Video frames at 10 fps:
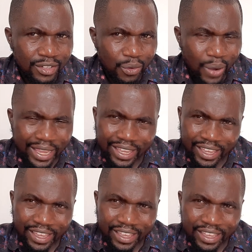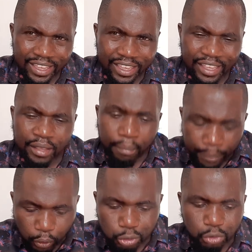Why?
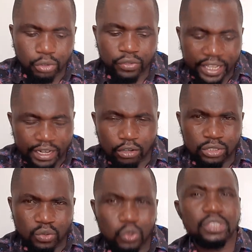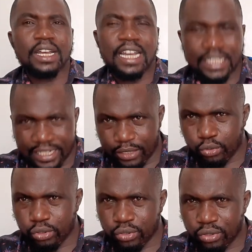Because the ground was
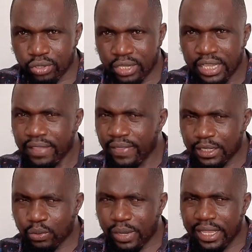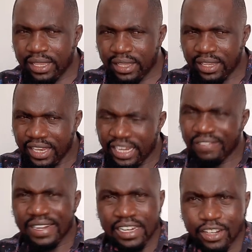anti-Ruto. That's why he
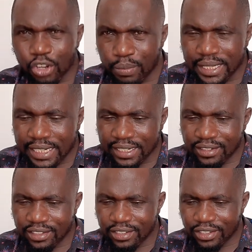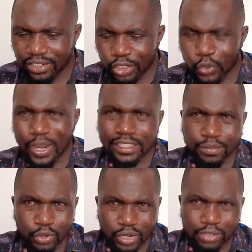never really committed to
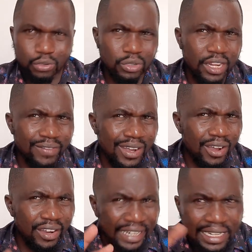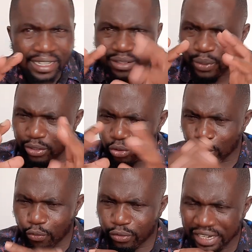Azimio. Kalonzo never really, when you
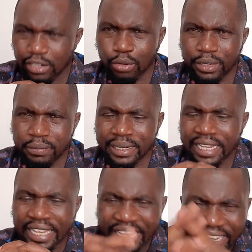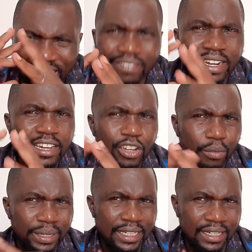talk of real commitment, he never really
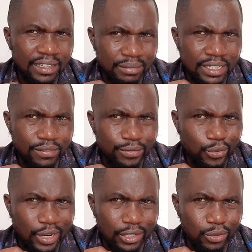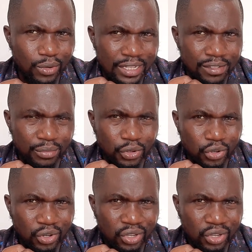committed himself to, to Azimio.